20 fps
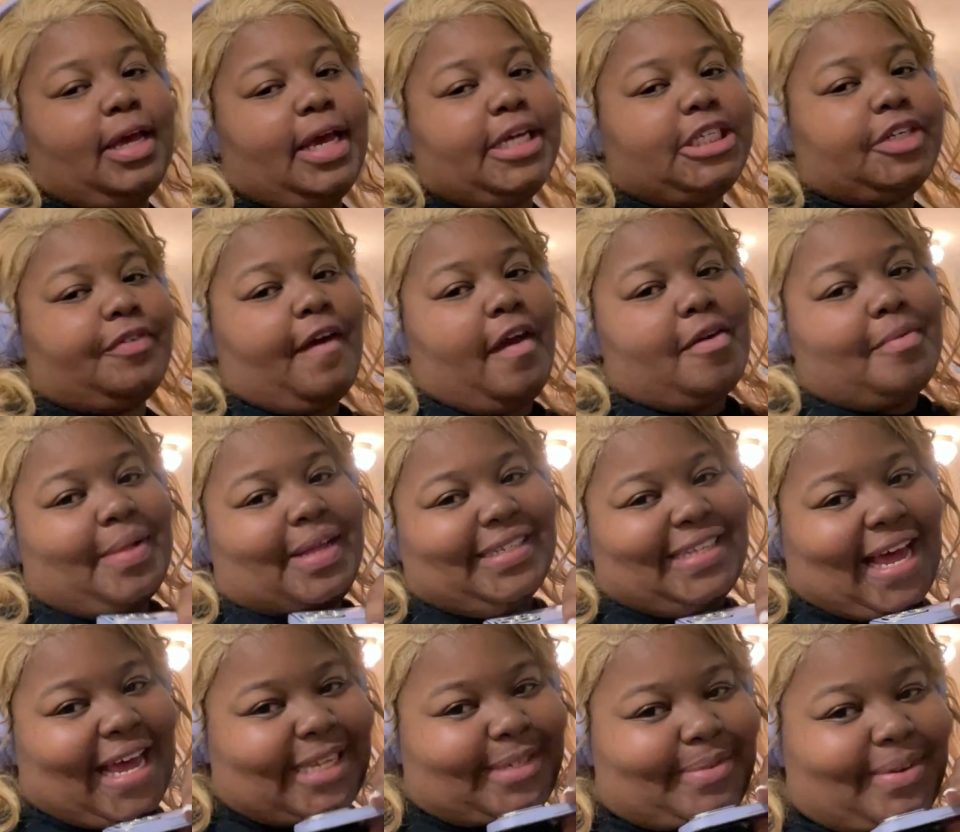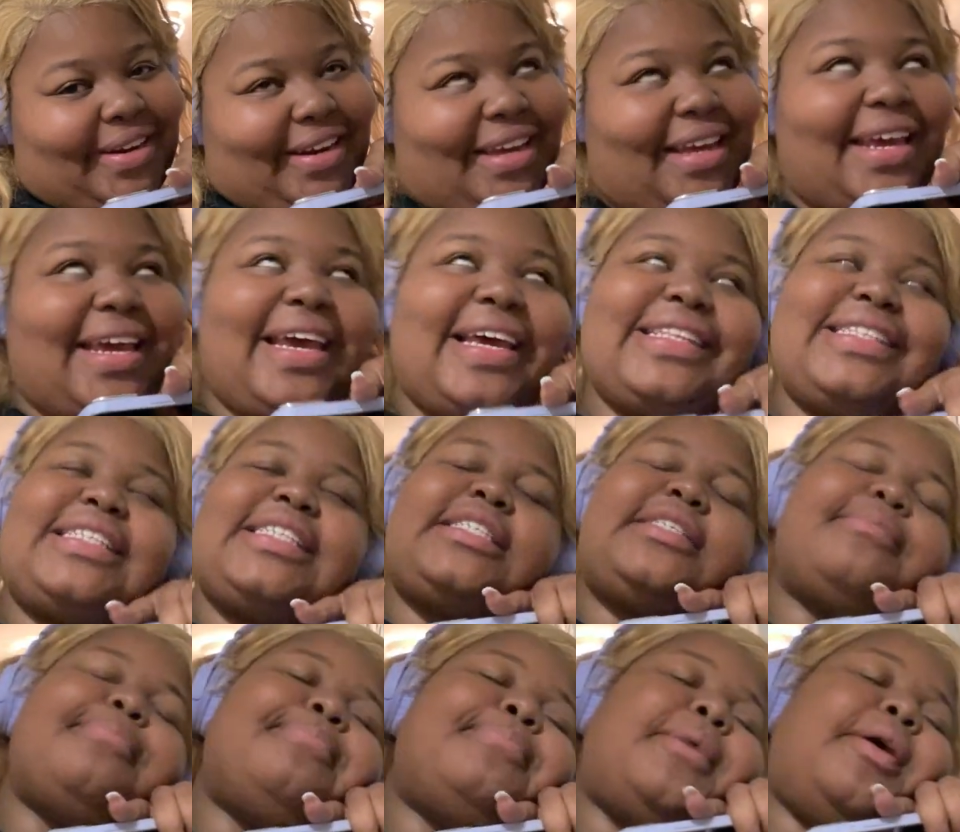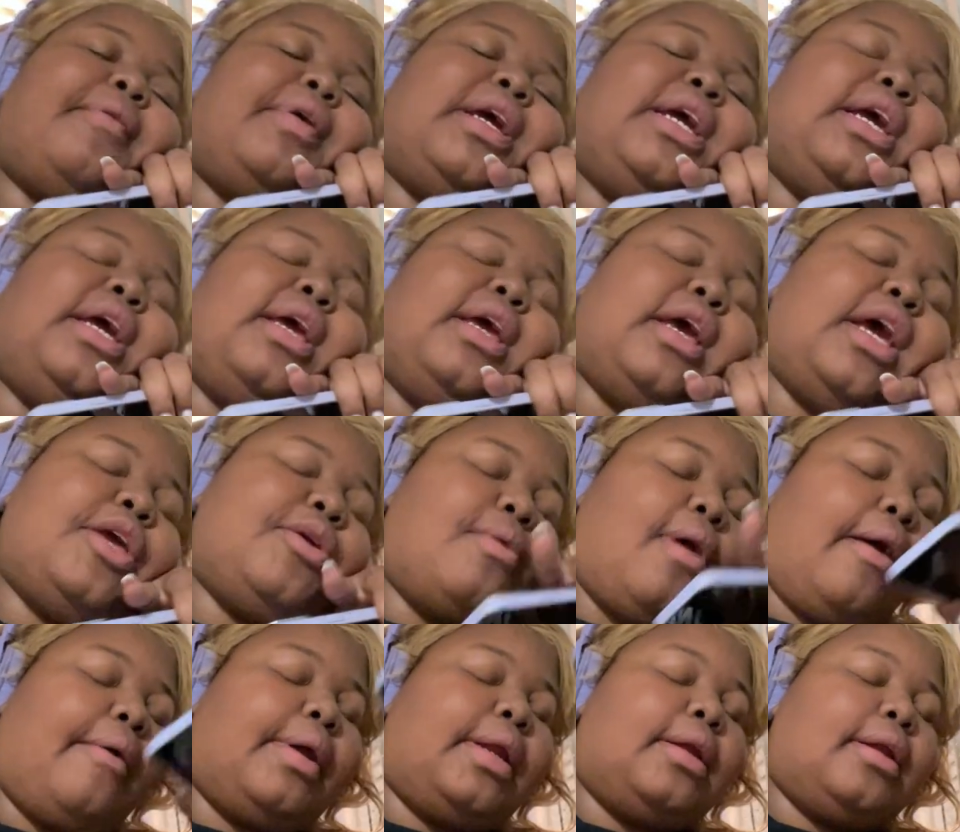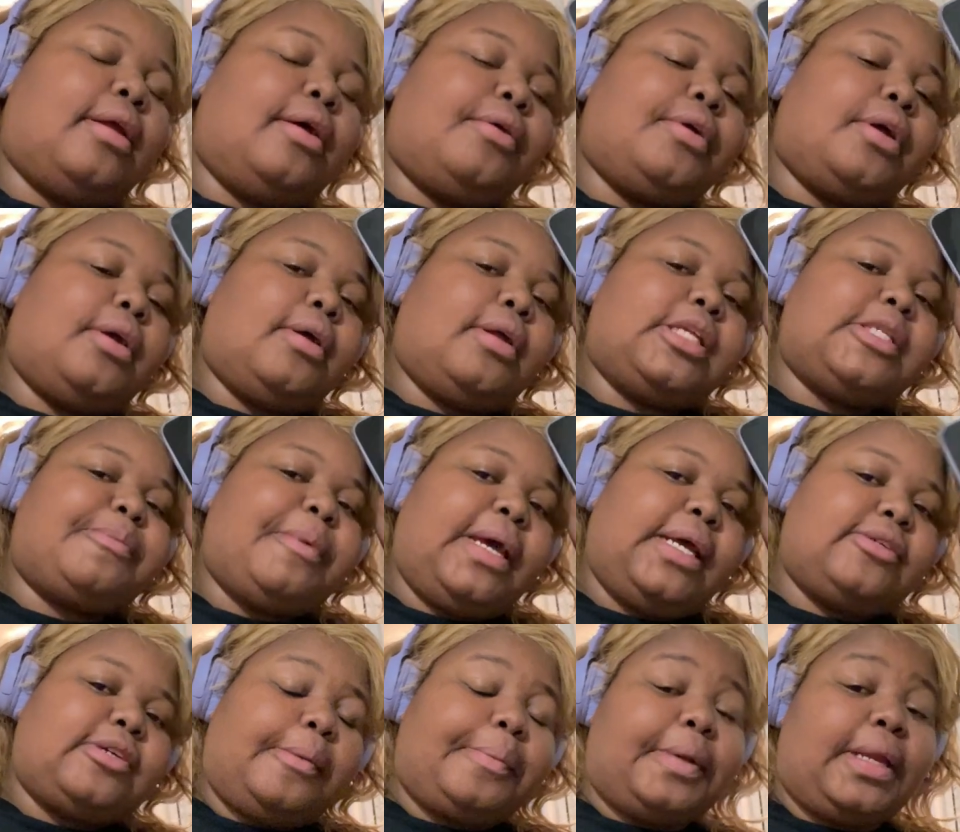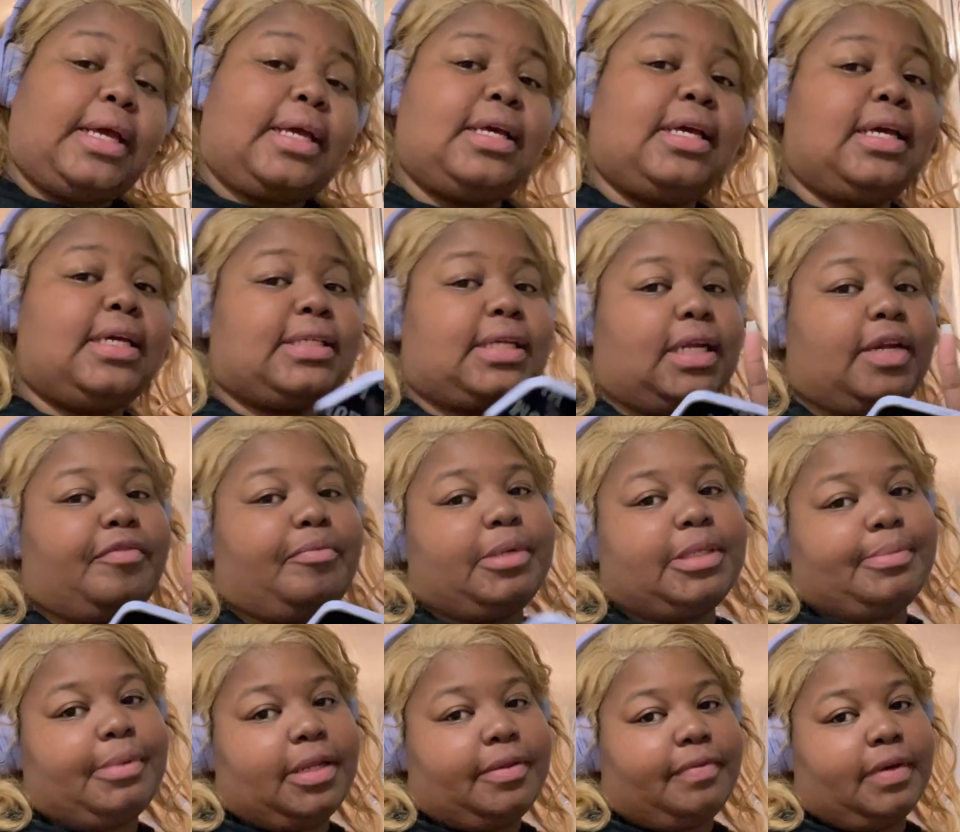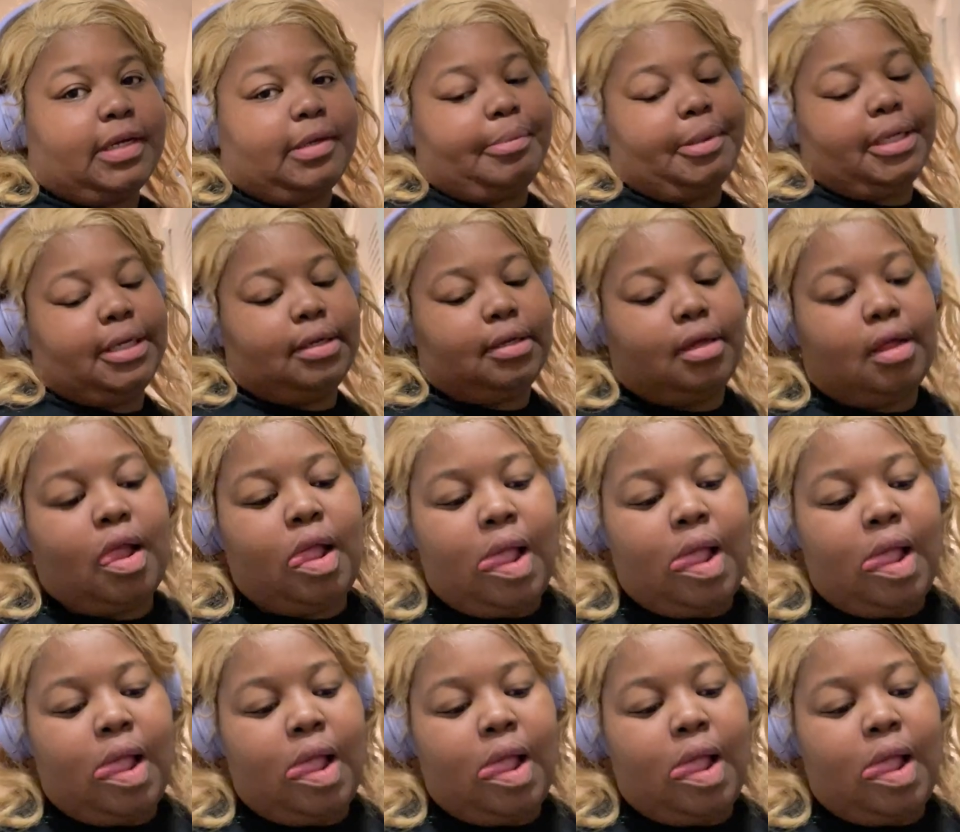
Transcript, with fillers: It's your favorite plus-size beauty. It's Marie, and you already know your girl is back dropping that heat because I know Miss Motherfucking B.